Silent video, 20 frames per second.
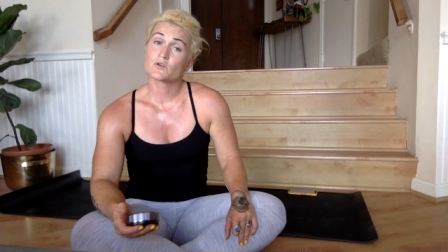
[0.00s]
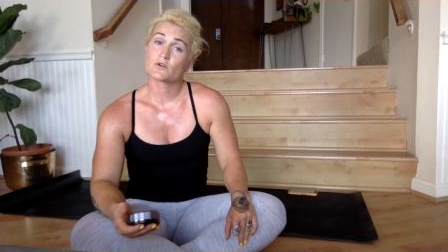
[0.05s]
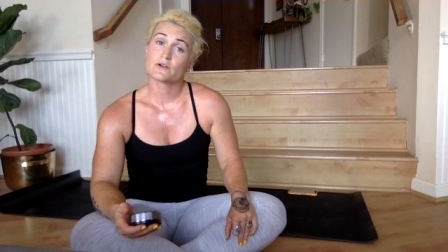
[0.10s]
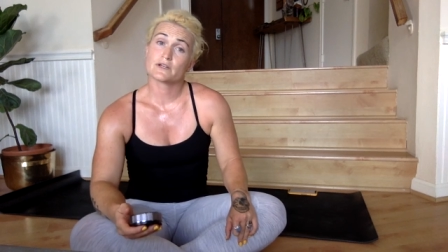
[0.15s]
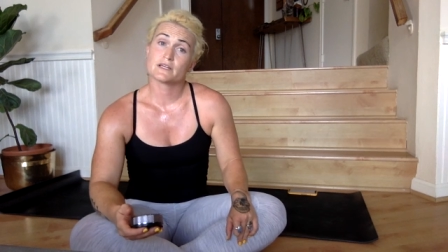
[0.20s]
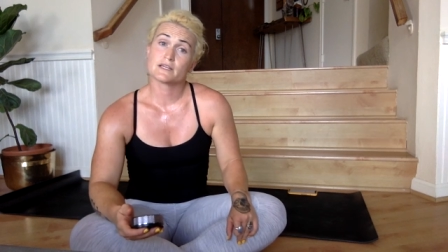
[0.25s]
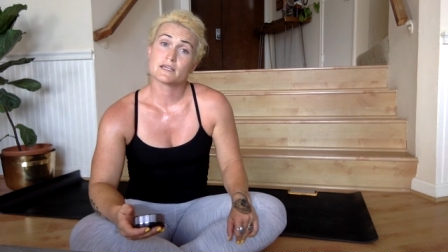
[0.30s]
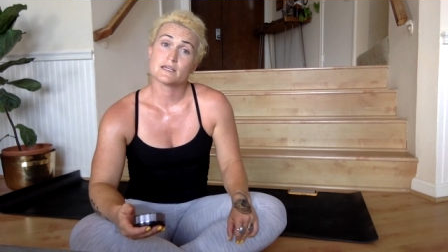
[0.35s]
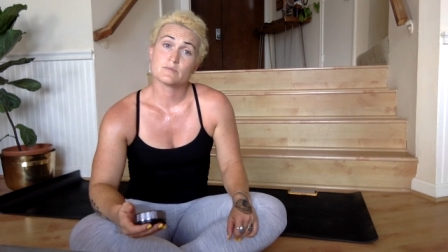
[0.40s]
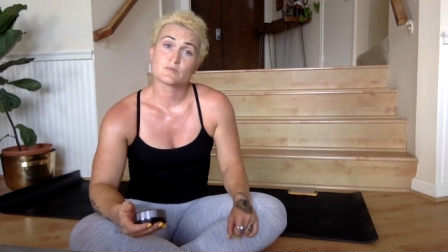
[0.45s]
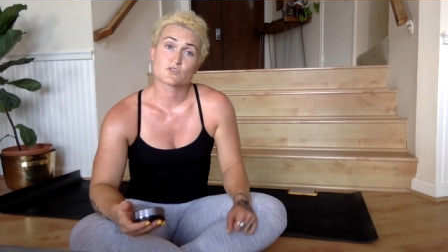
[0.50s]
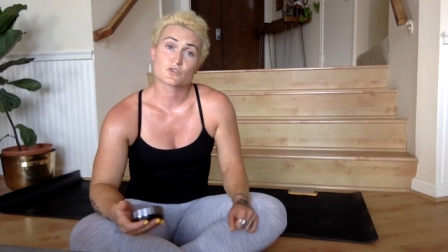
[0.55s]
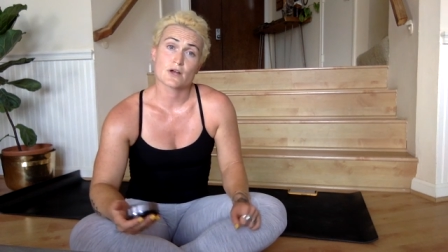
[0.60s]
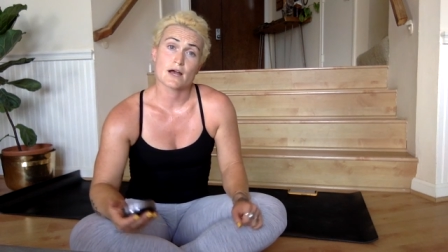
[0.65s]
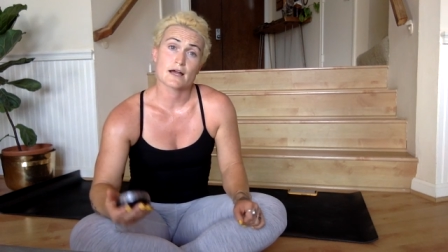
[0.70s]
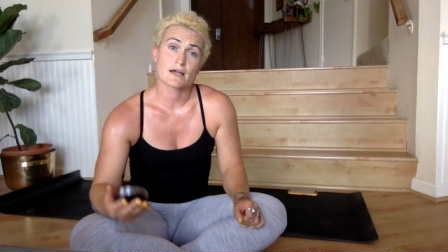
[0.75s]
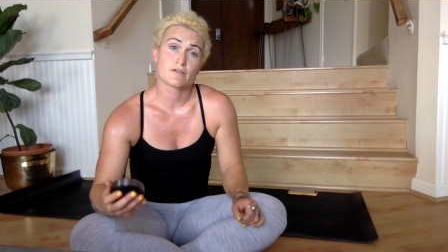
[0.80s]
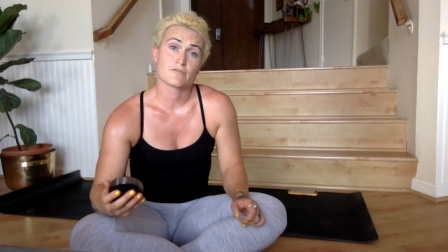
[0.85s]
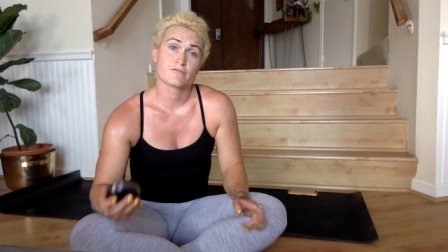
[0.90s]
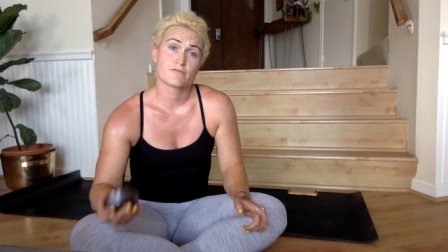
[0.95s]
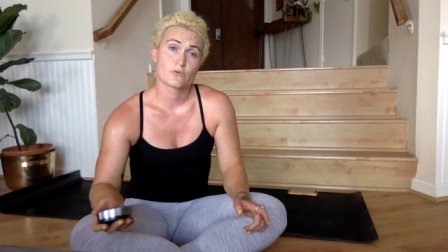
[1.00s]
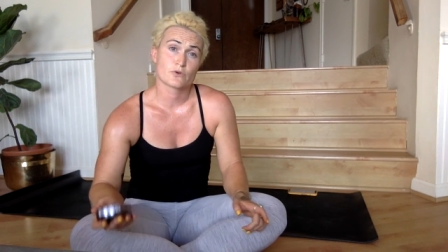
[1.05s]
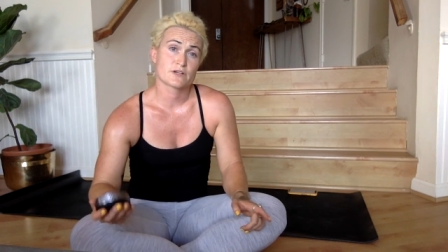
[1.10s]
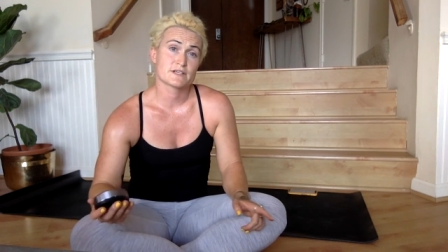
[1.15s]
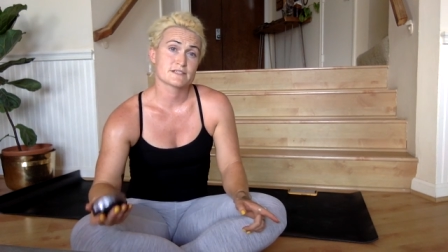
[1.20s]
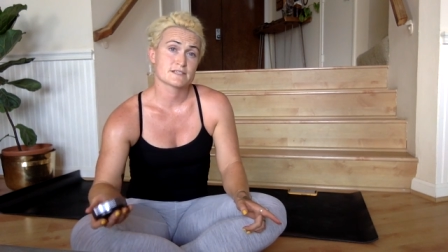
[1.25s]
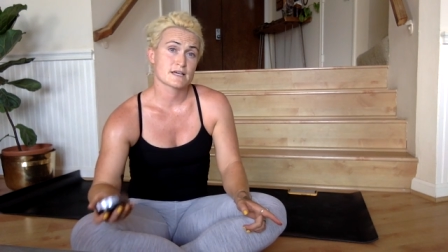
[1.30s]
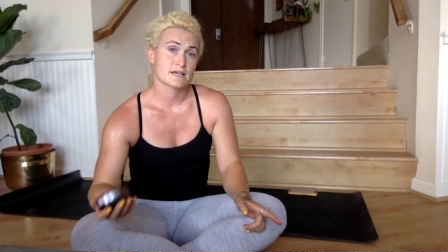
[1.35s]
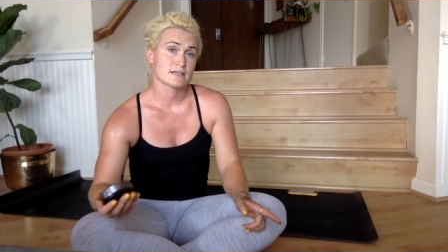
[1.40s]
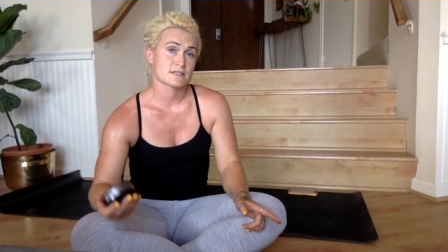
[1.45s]
And I'm going to keep track
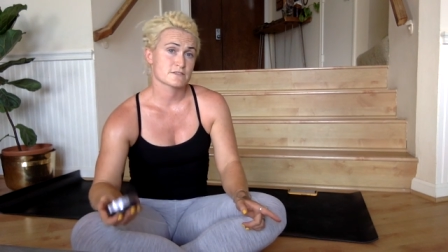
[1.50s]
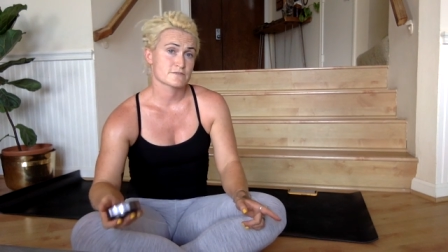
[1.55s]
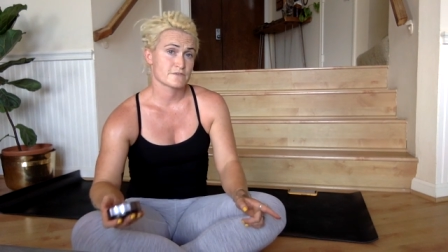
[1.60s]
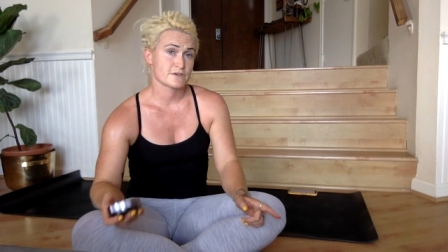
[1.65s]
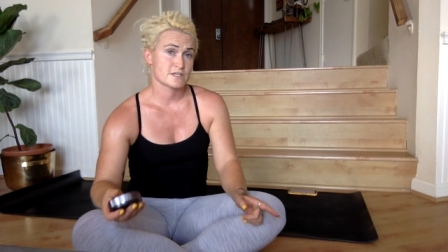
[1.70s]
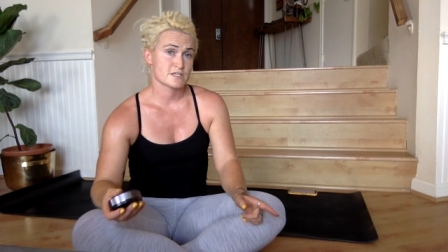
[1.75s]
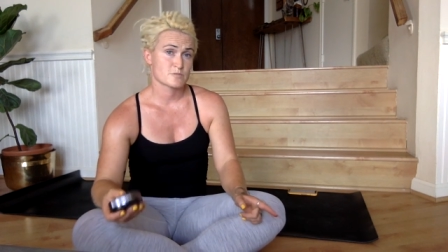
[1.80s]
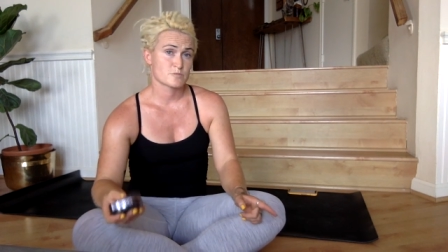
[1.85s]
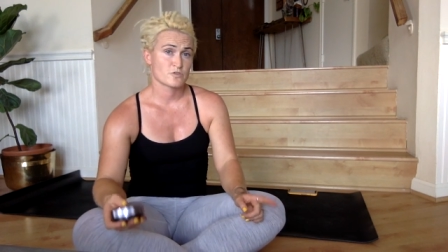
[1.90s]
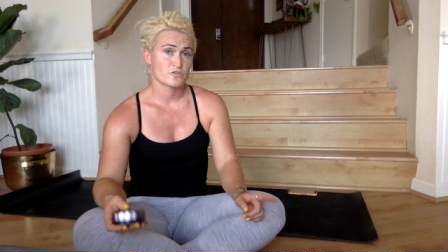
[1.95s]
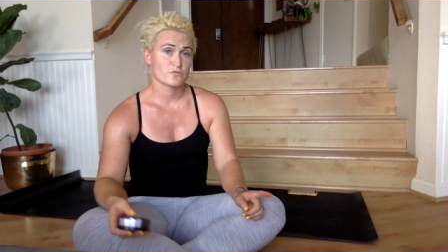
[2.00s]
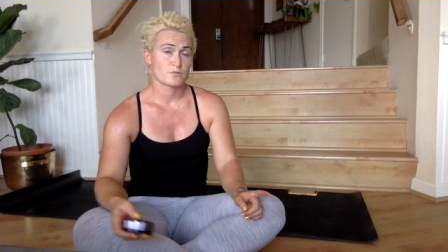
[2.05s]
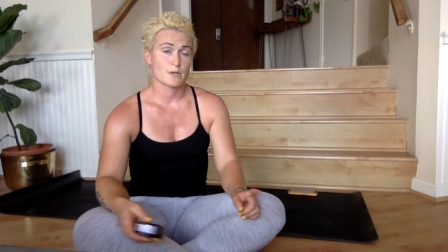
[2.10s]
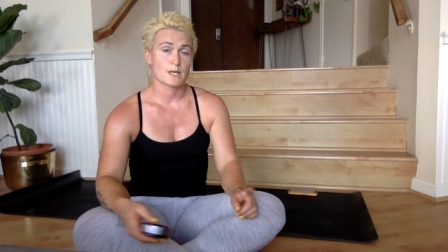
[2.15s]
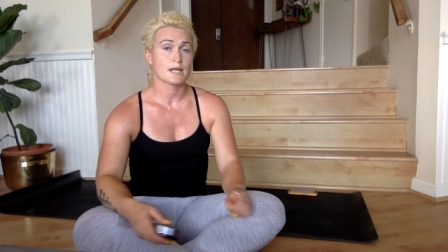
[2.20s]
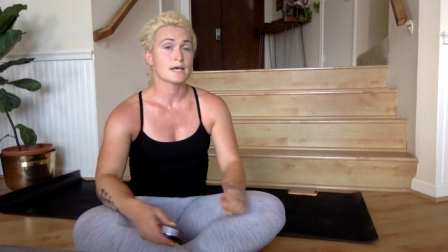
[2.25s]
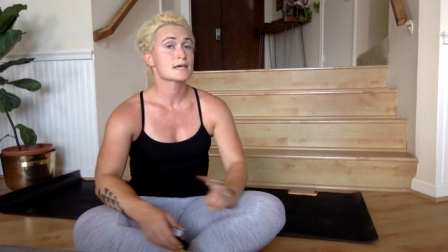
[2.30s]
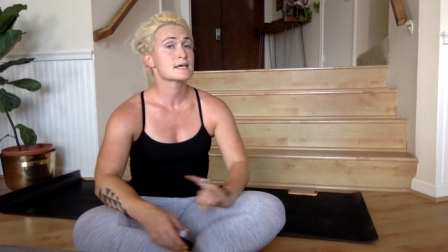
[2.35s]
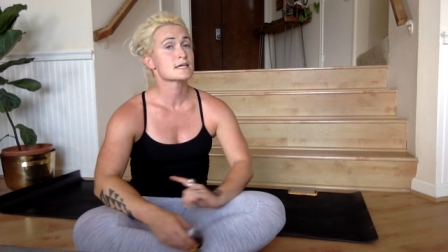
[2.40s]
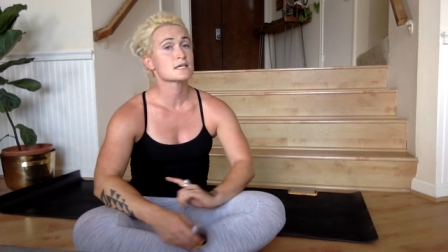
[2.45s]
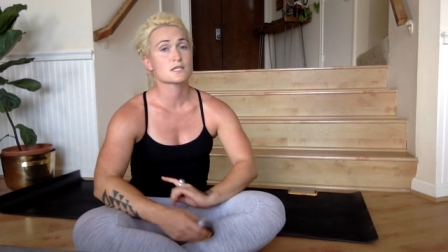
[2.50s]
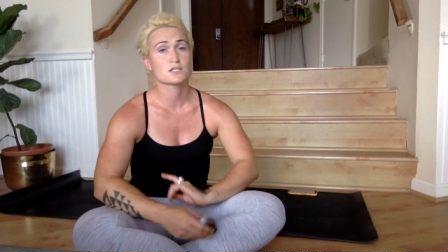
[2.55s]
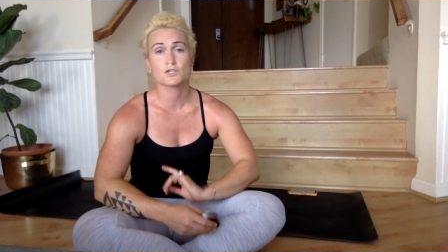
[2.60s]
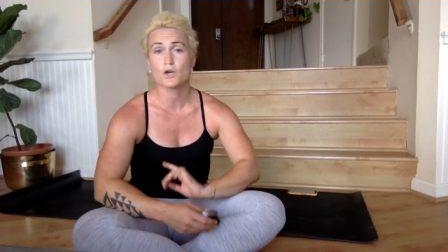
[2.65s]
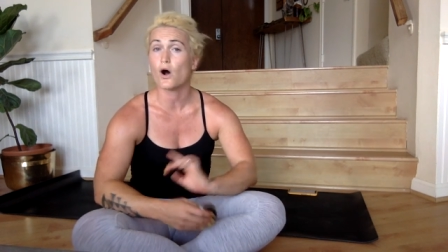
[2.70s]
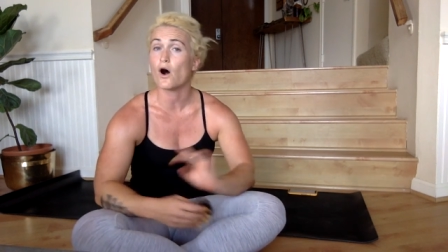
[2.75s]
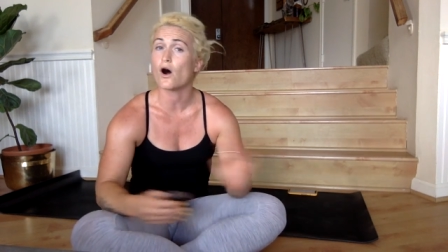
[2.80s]
of 40 seconds for each movement.